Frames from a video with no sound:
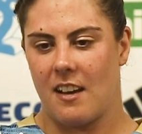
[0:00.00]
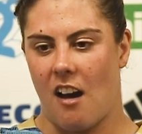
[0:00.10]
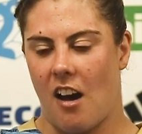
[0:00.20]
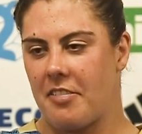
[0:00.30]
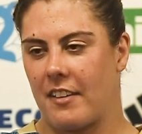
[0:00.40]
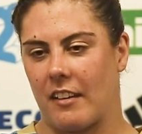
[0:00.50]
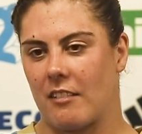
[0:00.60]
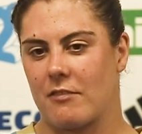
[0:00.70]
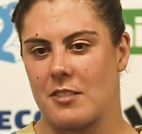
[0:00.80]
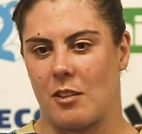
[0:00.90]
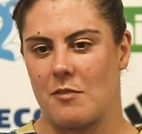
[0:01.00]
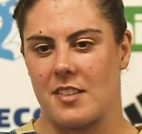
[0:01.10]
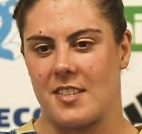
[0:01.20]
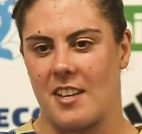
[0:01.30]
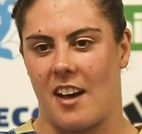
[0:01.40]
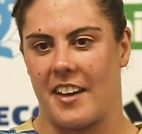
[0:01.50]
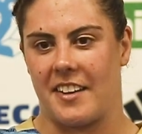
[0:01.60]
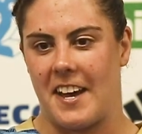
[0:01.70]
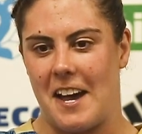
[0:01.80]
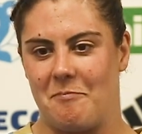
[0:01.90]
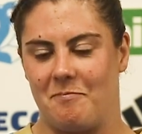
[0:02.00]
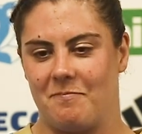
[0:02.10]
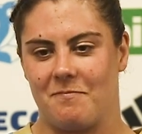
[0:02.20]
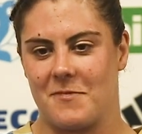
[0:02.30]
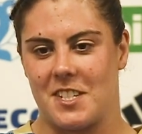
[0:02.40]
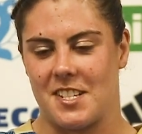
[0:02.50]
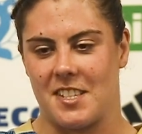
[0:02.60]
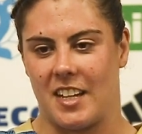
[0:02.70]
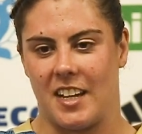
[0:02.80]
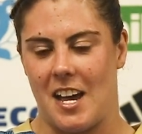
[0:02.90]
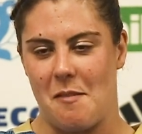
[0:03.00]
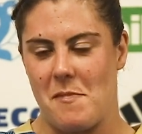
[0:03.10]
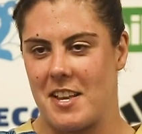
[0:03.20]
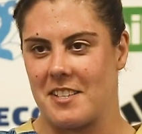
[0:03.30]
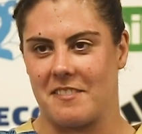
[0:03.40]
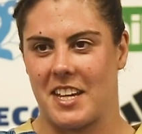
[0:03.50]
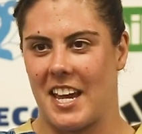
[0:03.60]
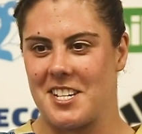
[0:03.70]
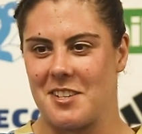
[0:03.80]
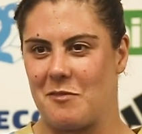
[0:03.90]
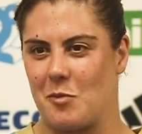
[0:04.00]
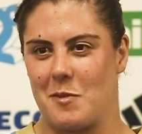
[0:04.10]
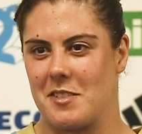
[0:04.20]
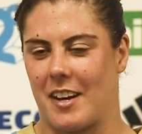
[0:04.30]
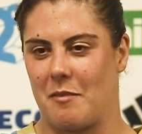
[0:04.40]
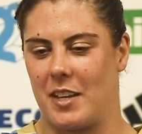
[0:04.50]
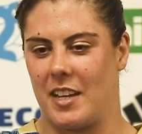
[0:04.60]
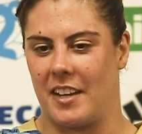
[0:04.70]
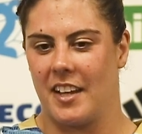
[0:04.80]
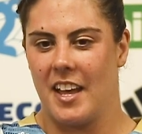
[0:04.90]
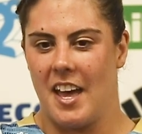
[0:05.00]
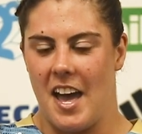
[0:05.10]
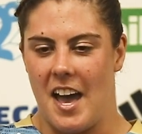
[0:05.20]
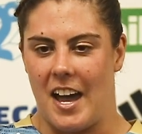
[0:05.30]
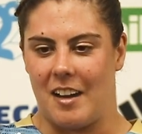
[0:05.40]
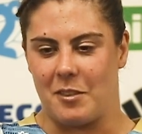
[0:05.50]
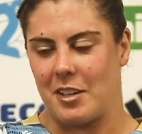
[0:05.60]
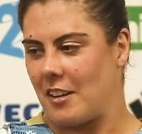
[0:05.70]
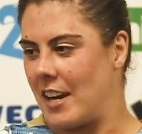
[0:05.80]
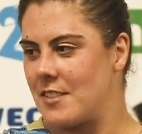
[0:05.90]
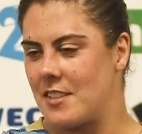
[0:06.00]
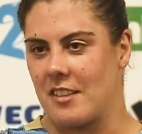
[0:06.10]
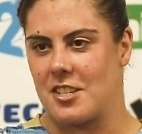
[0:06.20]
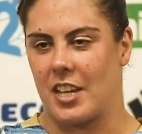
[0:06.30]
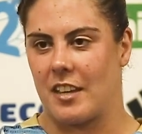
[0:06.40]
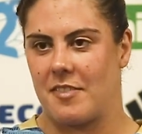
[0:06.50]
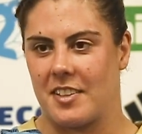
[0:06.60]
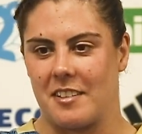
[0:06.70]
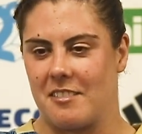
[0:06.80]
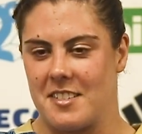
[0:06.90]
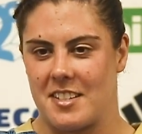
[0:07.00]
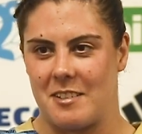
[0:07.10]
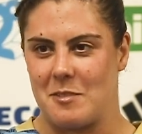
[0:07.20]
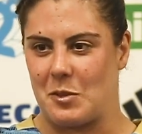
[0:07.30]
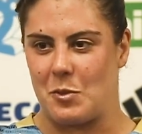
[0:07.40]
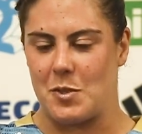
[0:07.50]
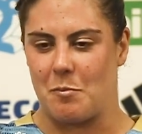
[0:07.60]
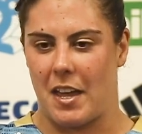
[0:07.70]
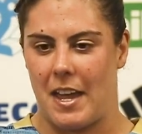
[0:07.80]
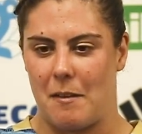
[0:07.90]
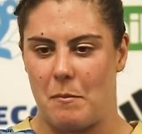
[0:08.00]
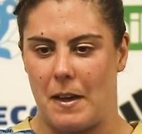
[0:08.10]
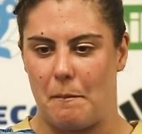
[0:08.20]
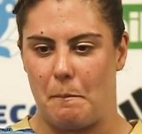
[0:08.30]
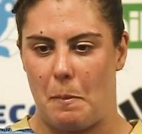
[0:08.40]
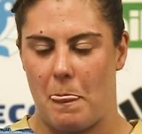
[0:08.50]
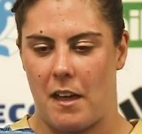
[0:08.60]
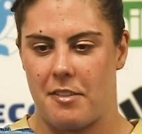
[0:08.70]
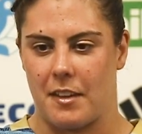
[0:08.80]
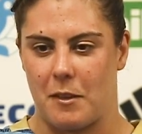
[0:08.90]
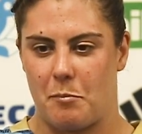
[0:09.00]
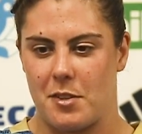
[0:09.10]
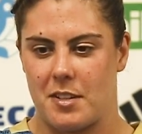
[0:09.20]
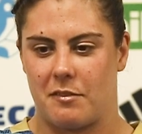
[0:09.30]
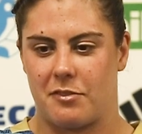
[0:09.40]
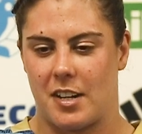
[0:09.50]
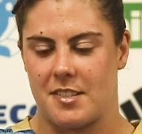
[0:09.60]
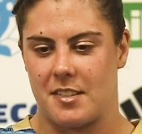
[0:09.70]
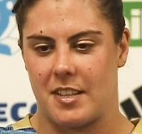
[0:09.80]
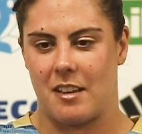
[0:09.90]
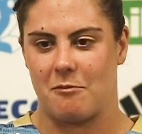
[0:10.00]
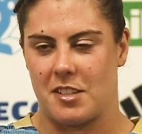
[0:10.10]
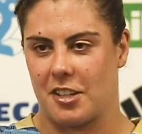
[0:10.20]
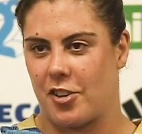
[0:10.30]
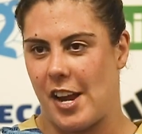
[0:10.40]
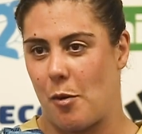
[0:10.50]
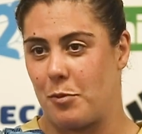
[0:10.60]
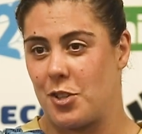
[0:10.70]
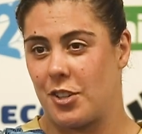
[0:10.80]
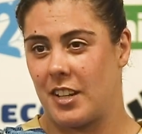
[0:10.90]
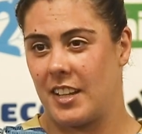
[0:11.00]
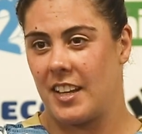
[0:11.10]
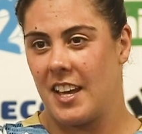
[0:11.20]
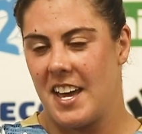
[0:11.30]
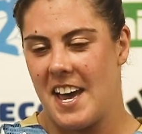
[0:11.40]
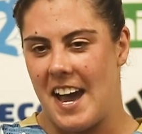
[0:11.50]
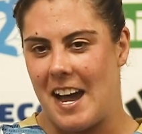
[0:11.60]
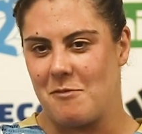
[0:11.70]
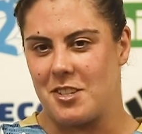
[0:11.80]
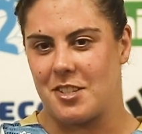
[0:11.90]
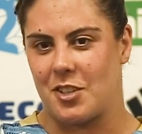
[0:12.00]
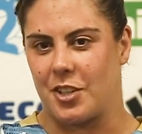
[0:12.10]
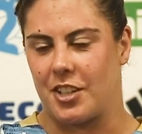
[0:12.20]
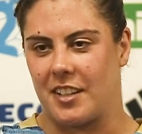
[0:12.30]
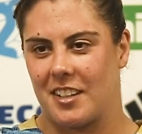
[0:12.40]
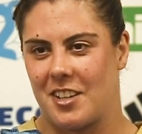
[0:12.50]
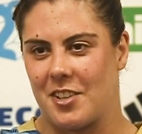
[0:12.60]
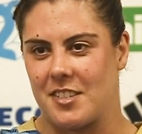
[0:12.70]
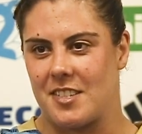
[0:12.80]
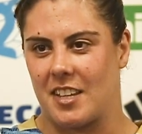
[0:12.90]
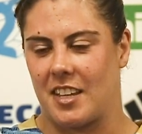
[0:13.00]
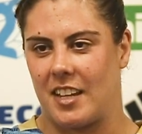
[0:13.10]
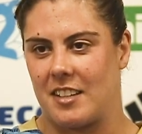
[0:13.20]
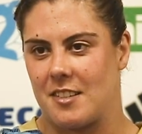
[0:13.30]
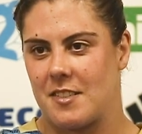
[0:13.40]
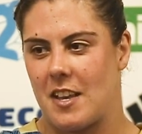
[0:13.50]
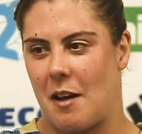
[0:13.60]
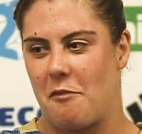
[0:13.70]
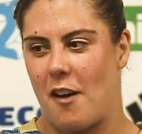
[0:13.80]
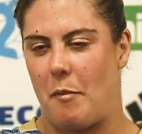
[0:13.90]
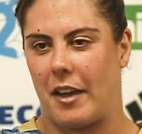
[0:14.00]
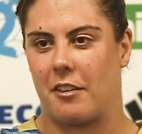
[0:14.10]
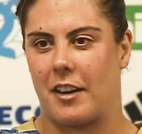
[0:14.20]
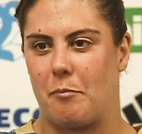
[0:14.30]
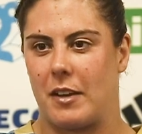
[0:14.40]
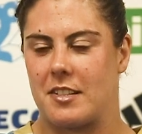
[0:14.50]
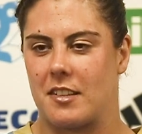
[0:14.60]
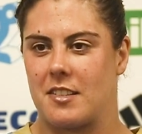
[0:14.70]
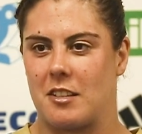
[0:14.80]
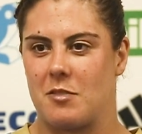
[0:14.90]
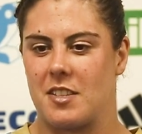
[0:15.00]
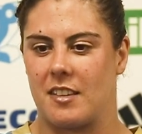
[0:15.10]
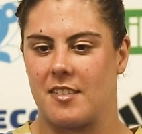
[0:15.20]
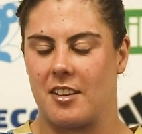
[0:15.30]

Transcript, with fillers: Oh, I think results aside, um, just a, a massive occasion for women's rugby and um, congrats to the Chiefs. It was it was an awesome game. Um, I think the positive for us is that we did create opportunity. Um, we just couldn't couldn't stick it. Just um, fell back on our basic skill set.